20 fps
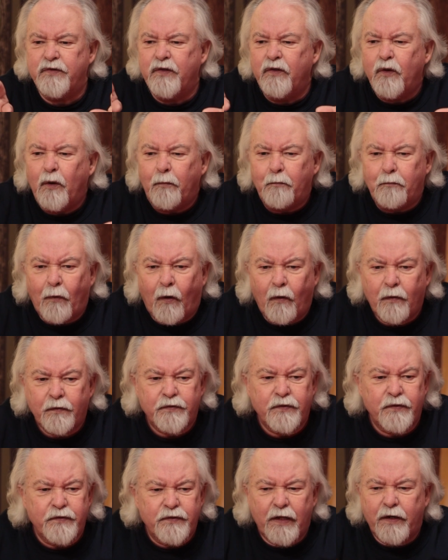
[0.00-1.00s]
and the
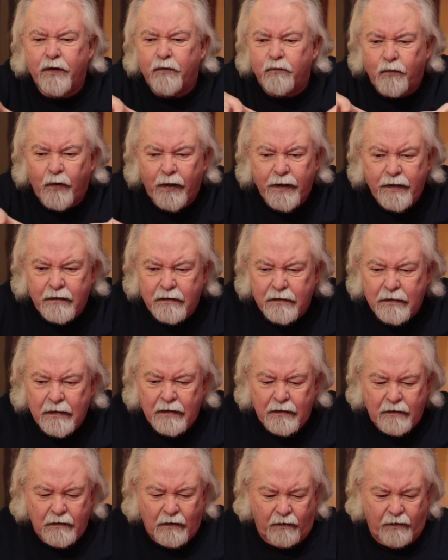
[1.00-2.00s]
mosses that are right
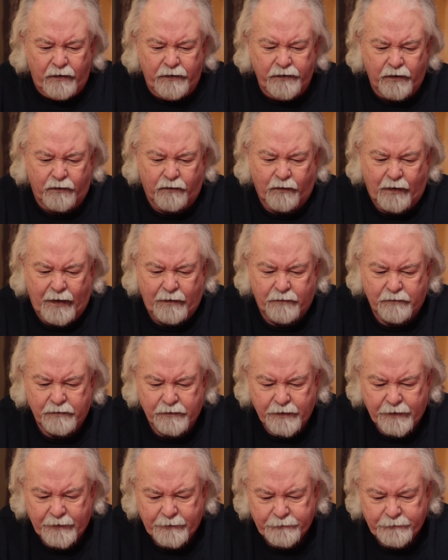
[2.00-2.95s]
on the ground.